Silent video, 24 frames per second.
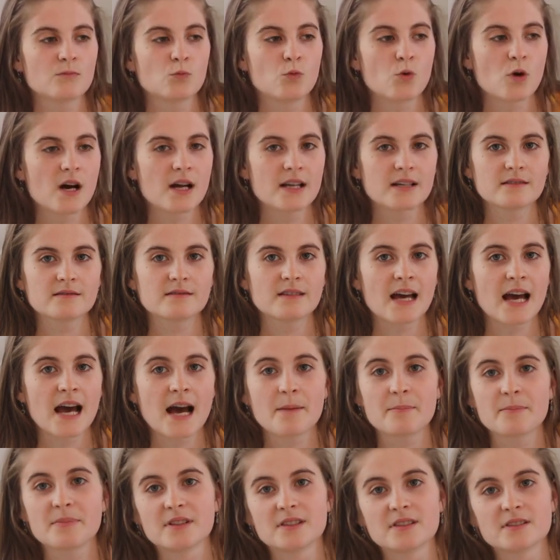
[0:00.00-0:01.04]
what
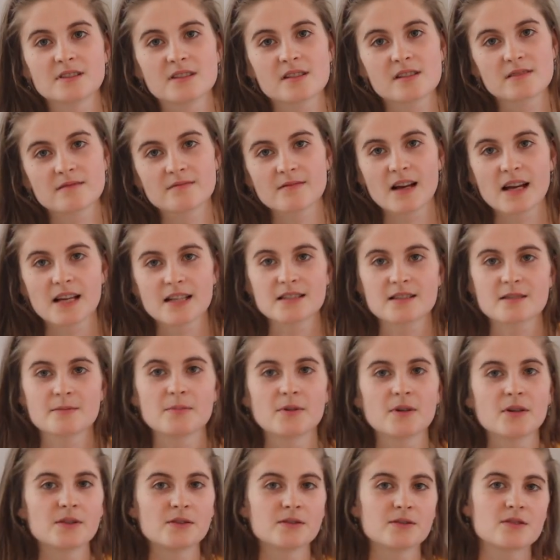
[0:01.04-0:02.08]
happened, I
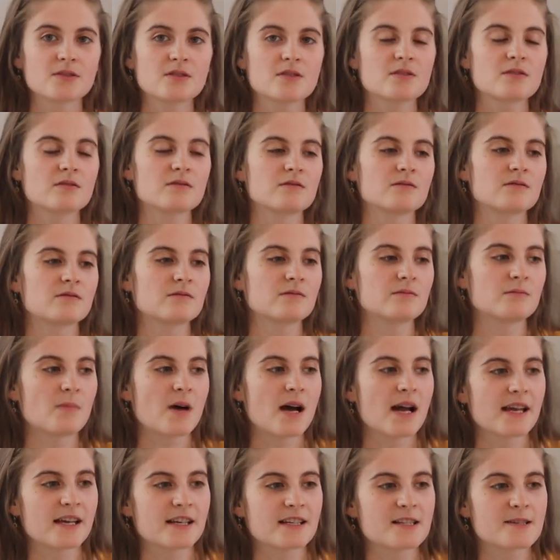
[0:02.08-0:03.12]
suppose.
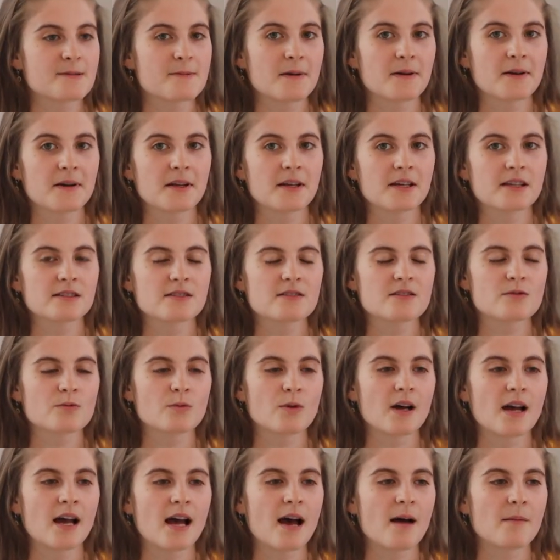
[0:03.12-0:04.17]
My experience,
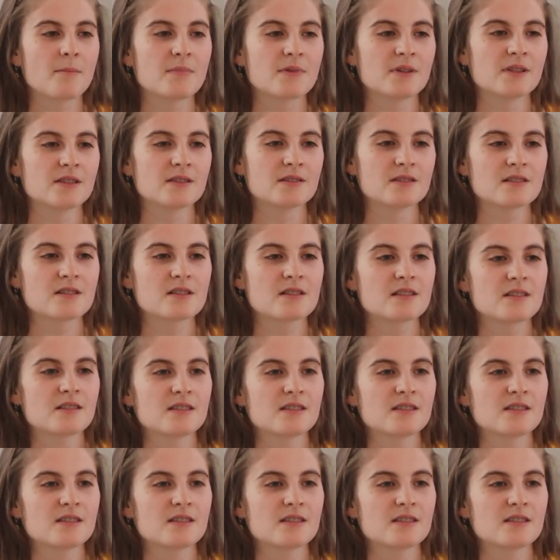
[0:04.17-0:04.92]
what happened.